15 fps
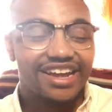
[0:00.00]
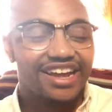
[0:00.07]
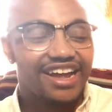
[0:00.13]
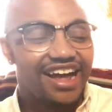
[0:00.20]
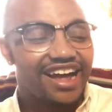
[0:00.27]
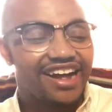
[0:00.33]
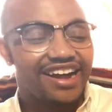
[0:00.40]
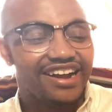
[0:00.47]

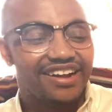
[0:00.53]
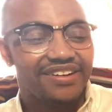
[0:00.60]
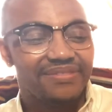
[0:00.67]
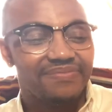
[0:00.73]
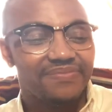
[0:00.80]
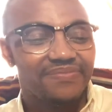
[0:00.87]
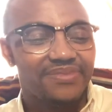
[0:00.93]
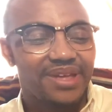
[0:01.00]

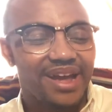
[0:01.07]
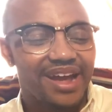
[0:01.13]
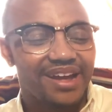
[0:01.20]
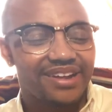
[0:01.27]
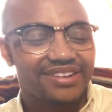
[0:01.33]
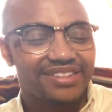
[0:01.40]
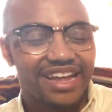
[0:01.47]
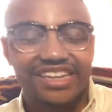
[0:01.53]

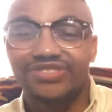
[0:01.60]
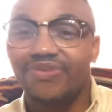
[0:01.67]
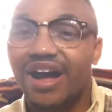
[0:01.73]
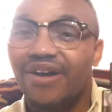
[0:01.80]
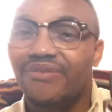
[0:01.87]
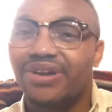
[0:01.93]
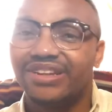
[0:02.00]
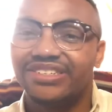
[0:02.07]
That's why I
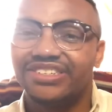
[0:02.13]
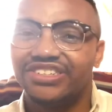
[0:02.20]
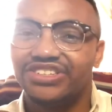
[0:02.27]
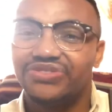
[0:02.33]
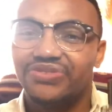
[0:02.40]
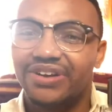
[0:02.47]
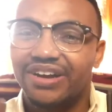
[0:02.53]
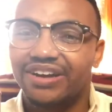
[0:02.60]
wanted to
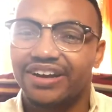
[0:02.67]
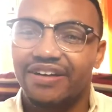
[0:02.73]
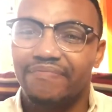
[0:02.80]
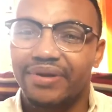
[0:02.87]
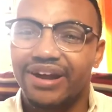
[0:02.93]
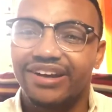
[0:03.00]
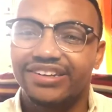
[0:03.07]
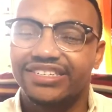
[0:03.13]
do a
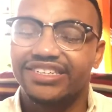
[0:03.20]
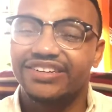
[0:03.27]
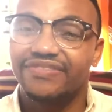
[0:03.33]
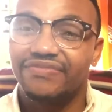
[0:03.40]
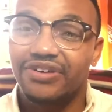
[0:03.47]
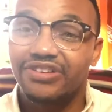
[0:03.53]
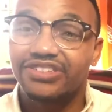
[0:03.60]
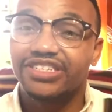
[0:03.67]
comparison of
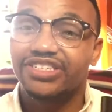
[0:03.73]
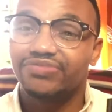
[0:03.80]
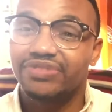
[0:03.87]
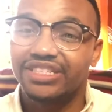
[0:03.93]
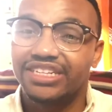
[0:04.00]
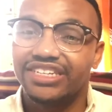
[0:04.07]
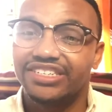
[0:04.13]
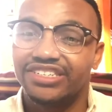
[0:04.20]
verses
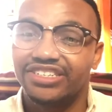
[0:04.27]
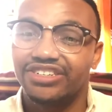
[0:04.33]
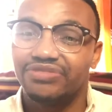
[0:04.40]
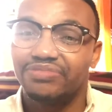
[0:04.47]
with these two,